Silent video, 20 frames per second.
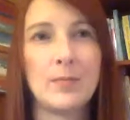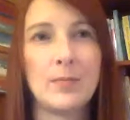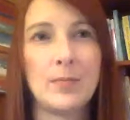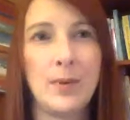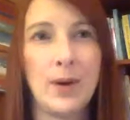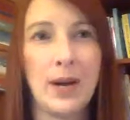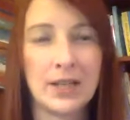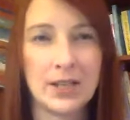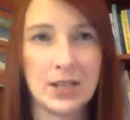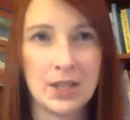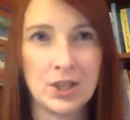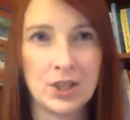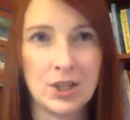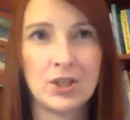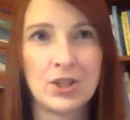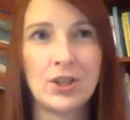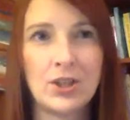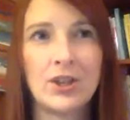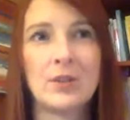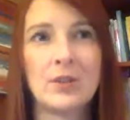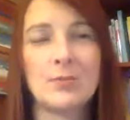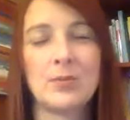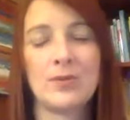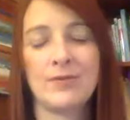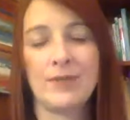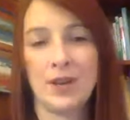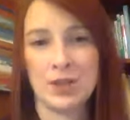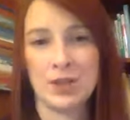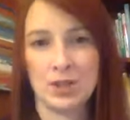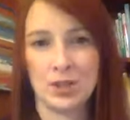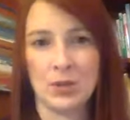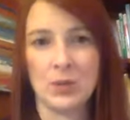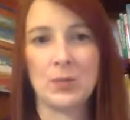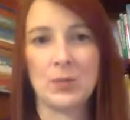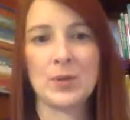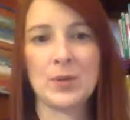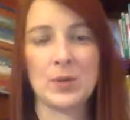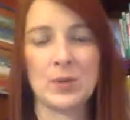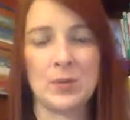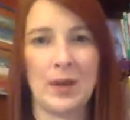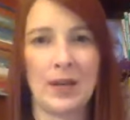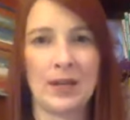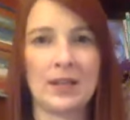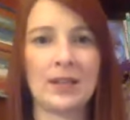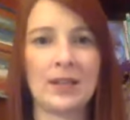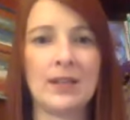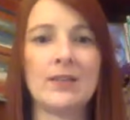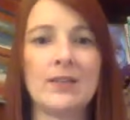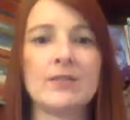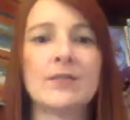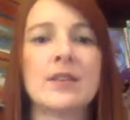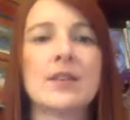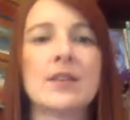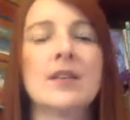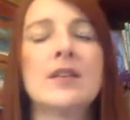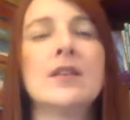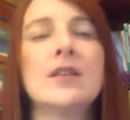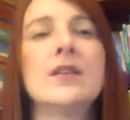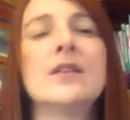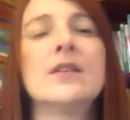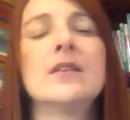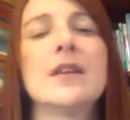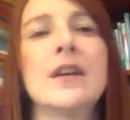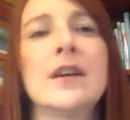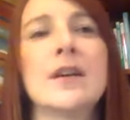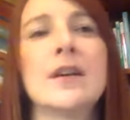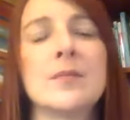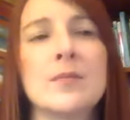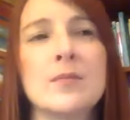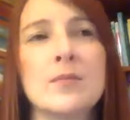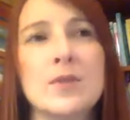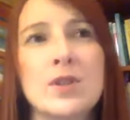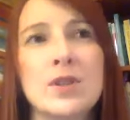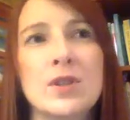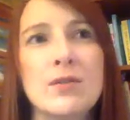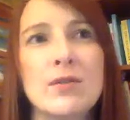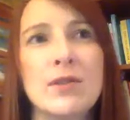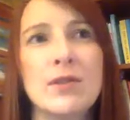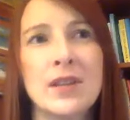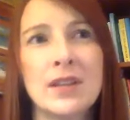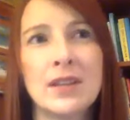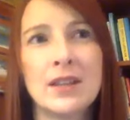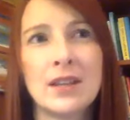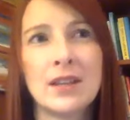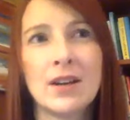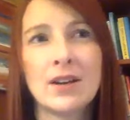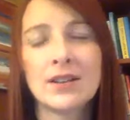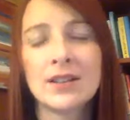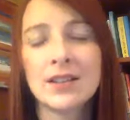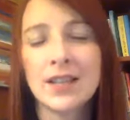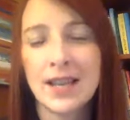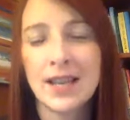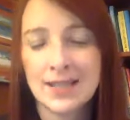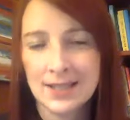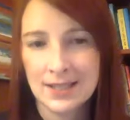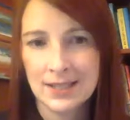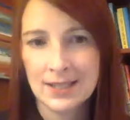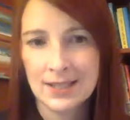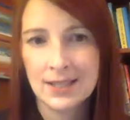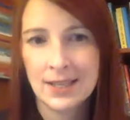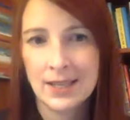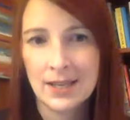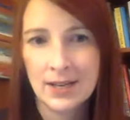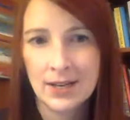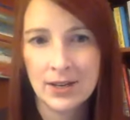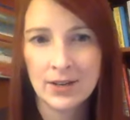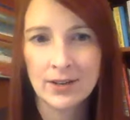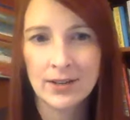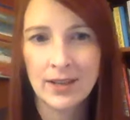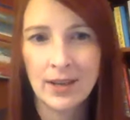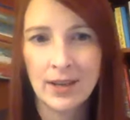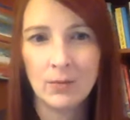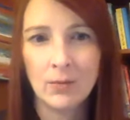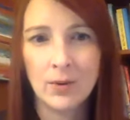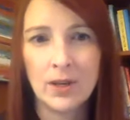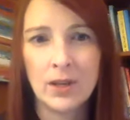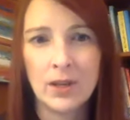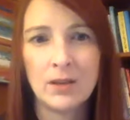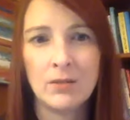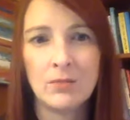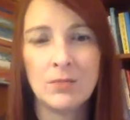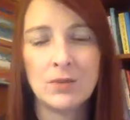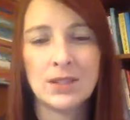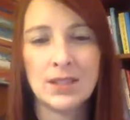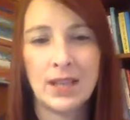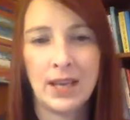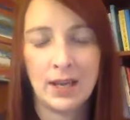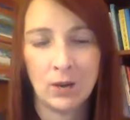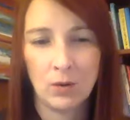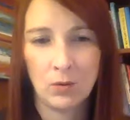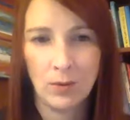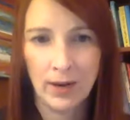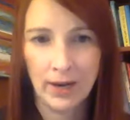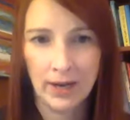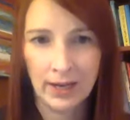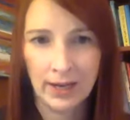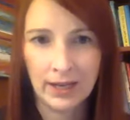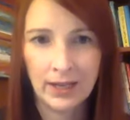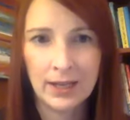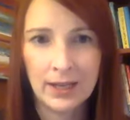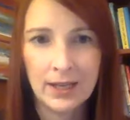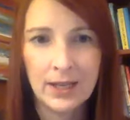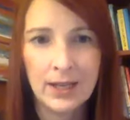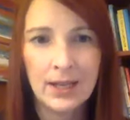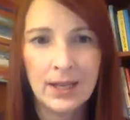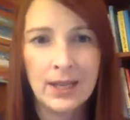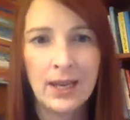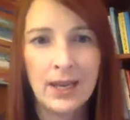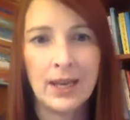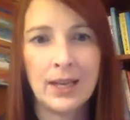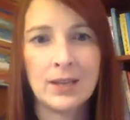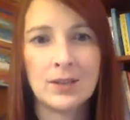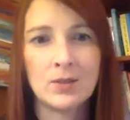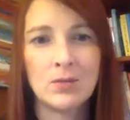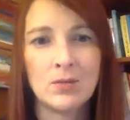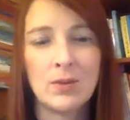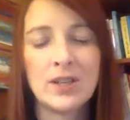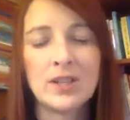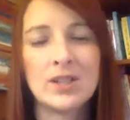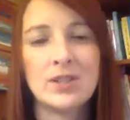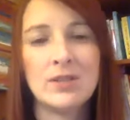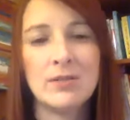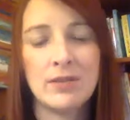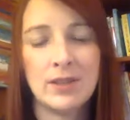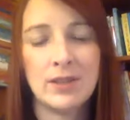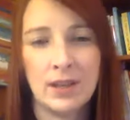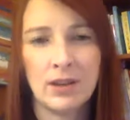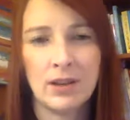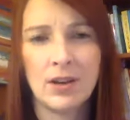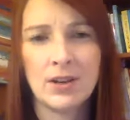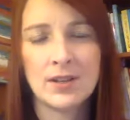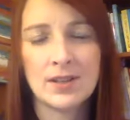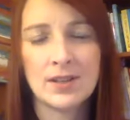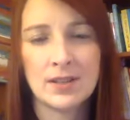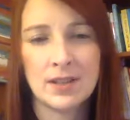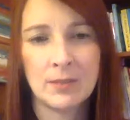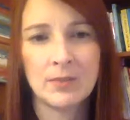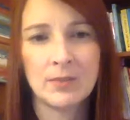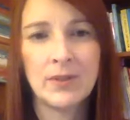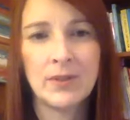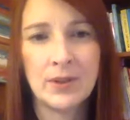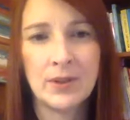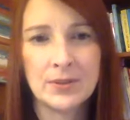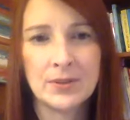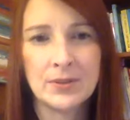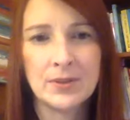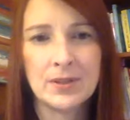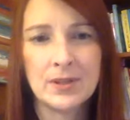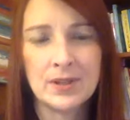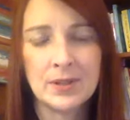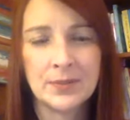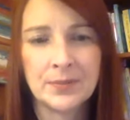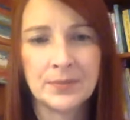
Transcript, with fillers: practitioner and professional perspective, um, do you think there are lessons here that we will take away? And what do you think are some of those?